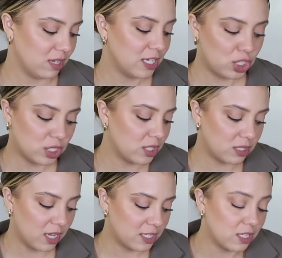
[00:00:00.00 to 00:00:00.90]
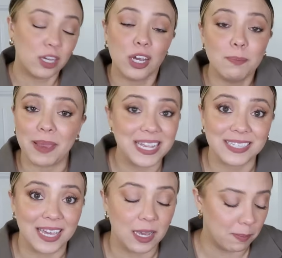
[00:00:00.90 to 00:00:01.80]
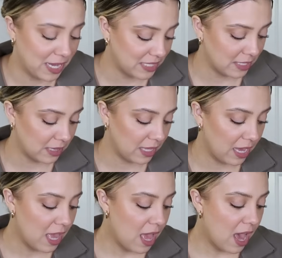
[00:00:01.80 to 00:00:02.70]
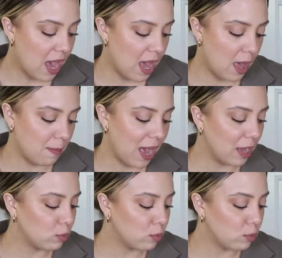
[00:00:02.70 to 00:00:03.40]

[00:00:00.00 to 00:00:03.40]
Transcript: it's just it's a good basic basically um,